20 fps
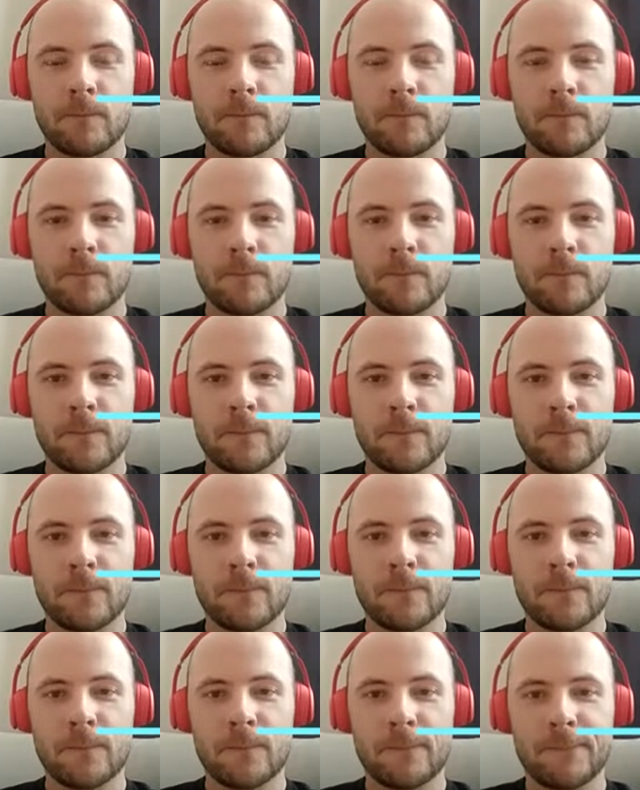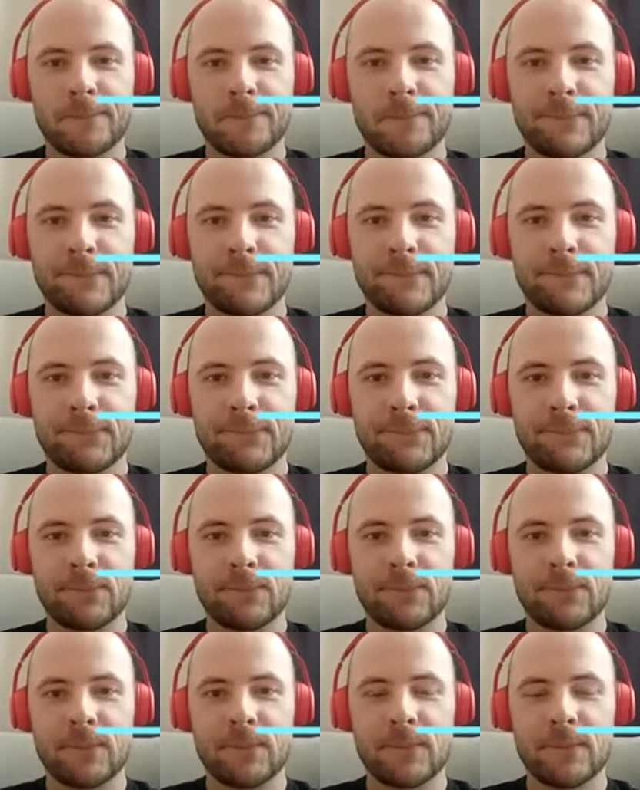
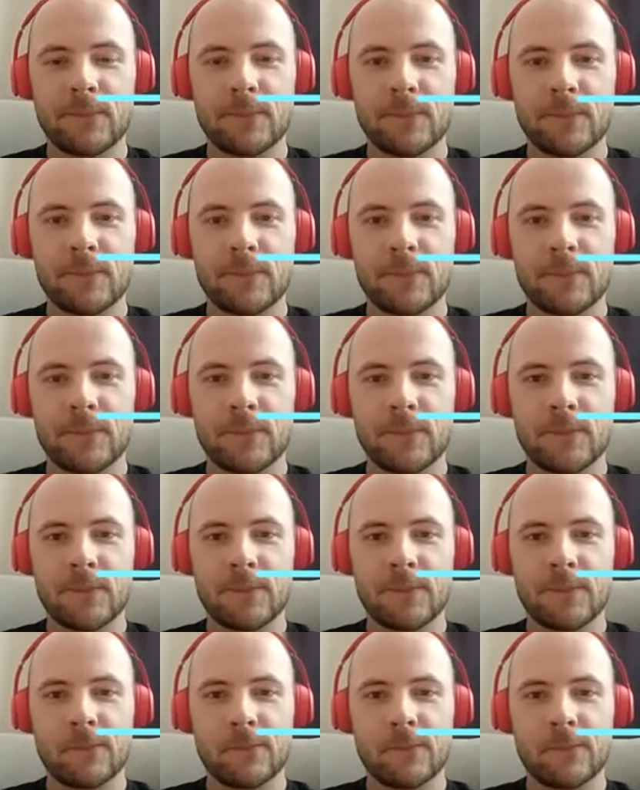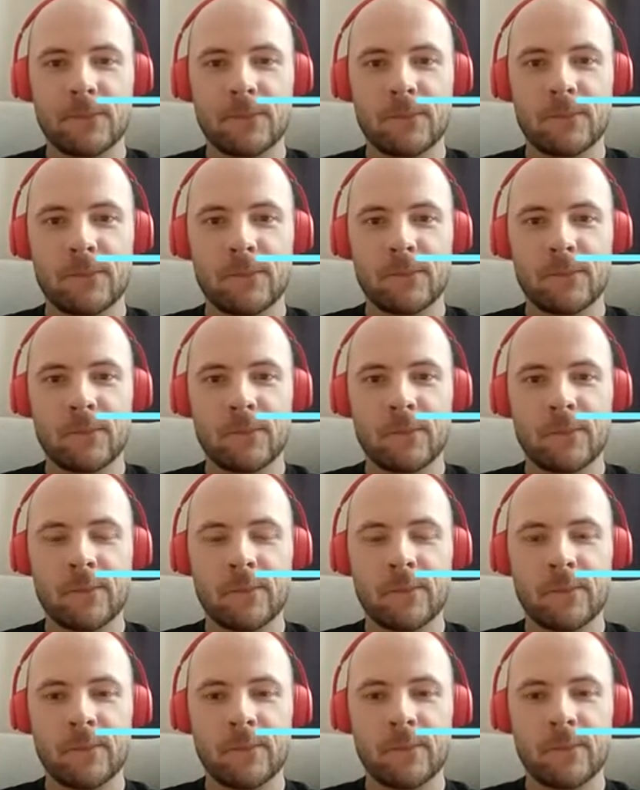
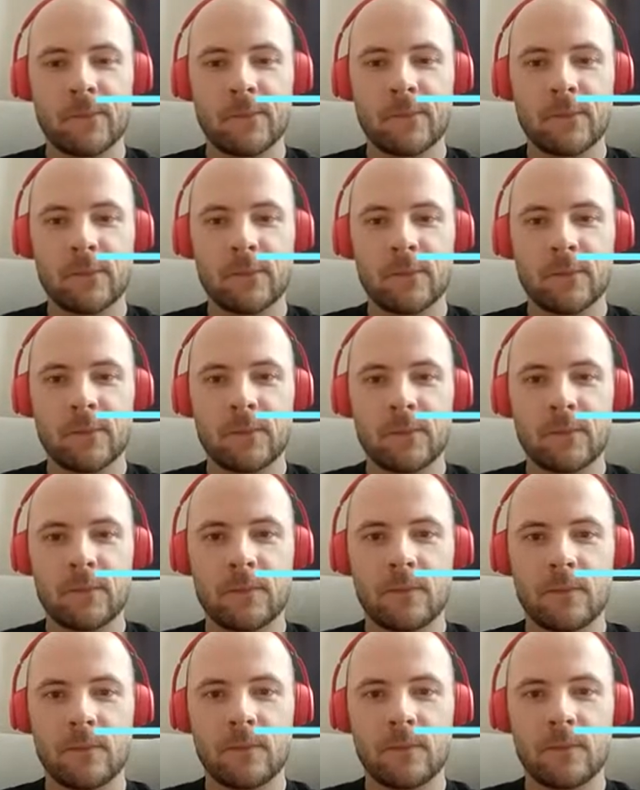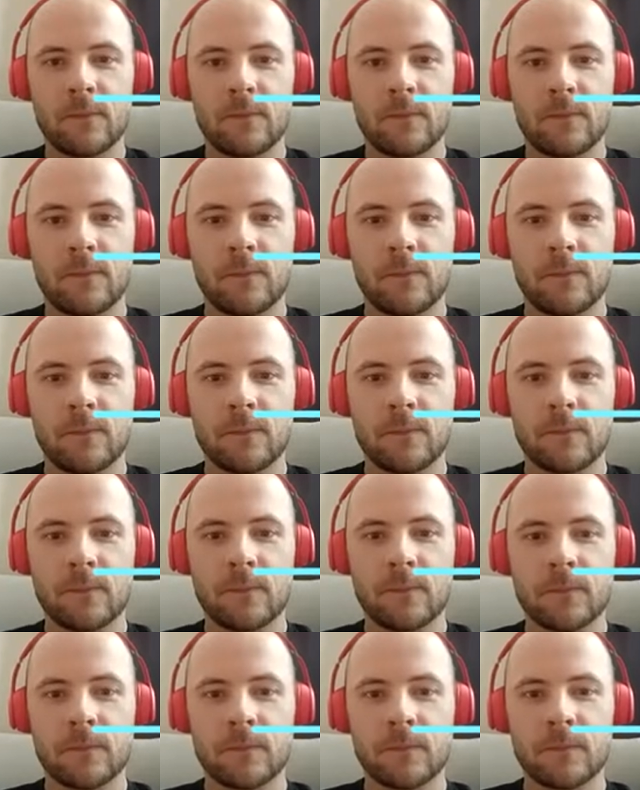
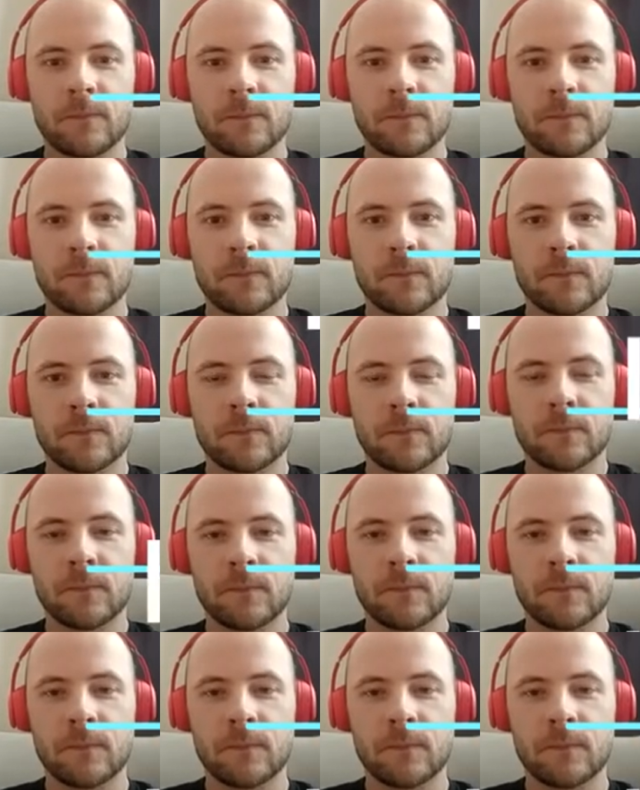(not speaking)